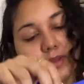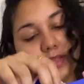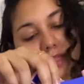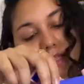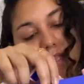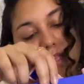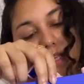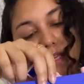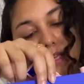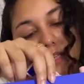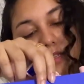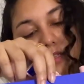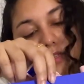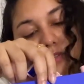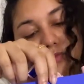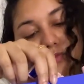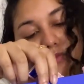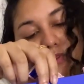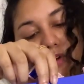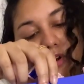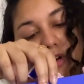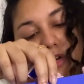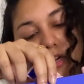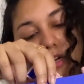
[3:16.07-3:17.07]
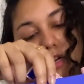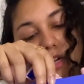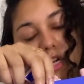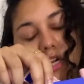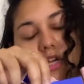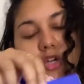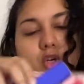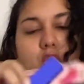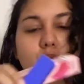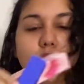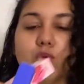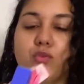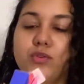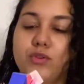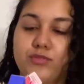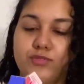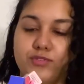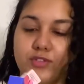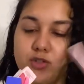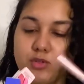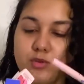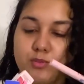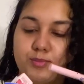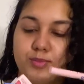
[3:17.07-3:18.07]
I think it is for
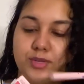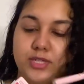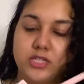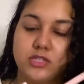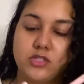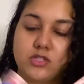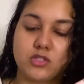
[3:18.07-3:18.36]
250 rupees.